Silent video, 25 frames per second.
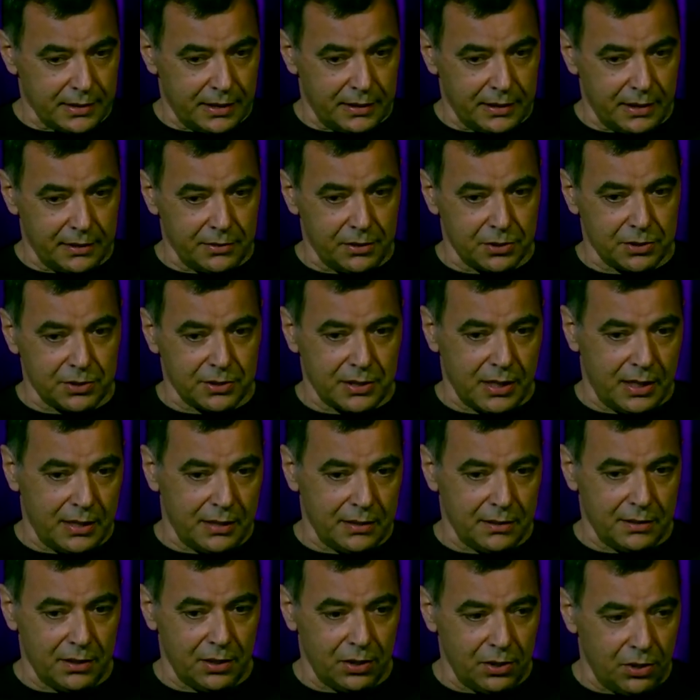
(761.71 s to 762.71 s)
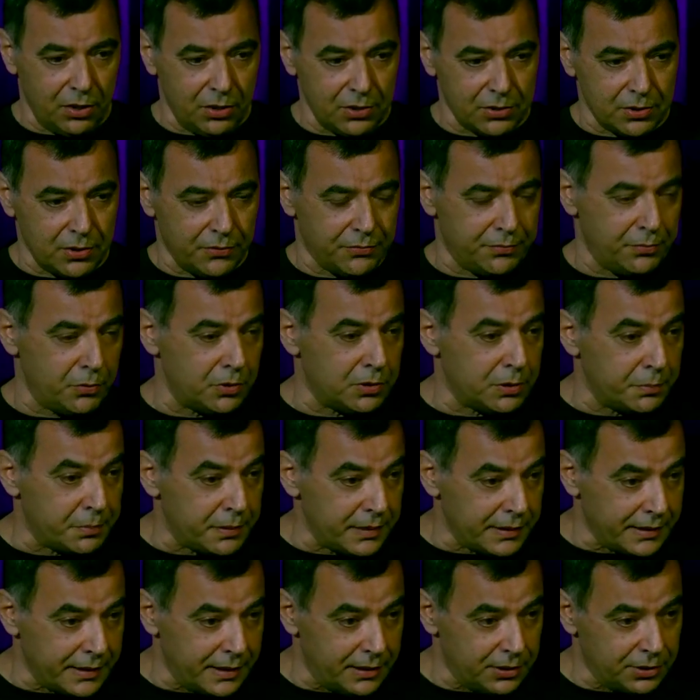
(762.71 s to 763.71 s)
and understand the laws of
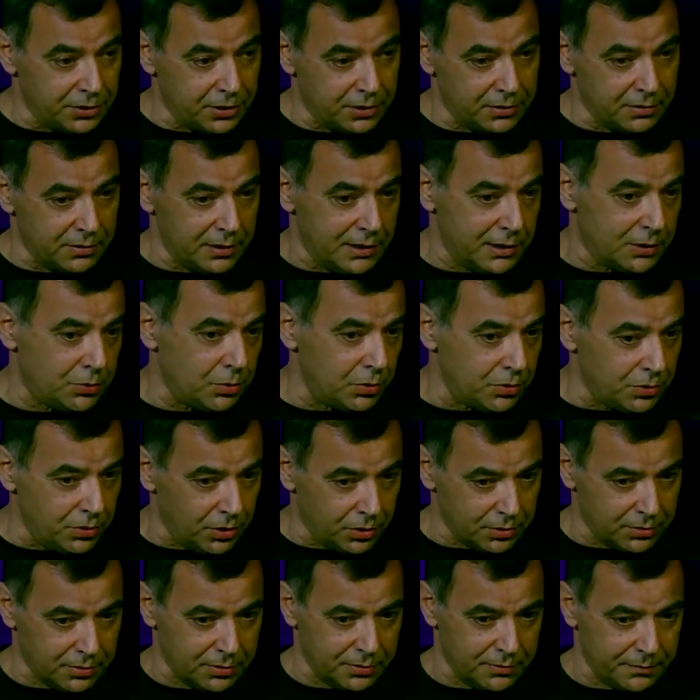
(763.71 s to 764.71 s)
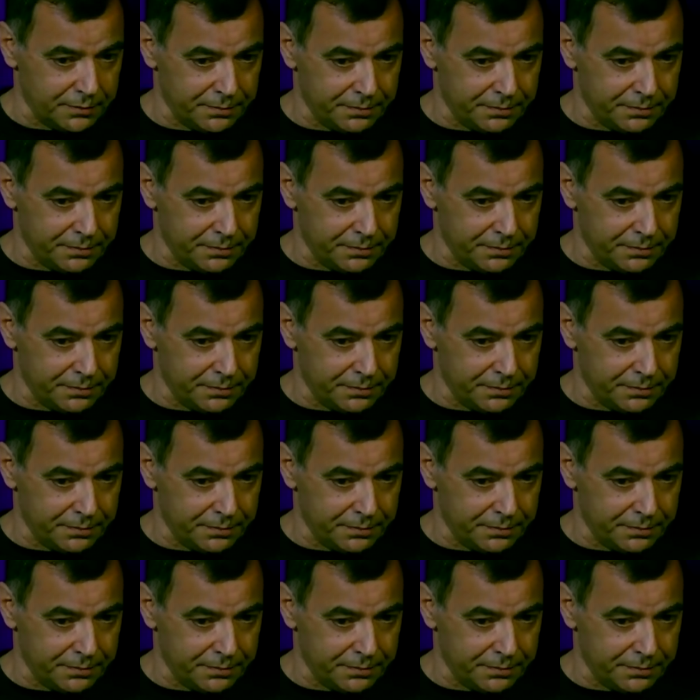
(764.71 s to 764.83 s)
multiplication. It will not.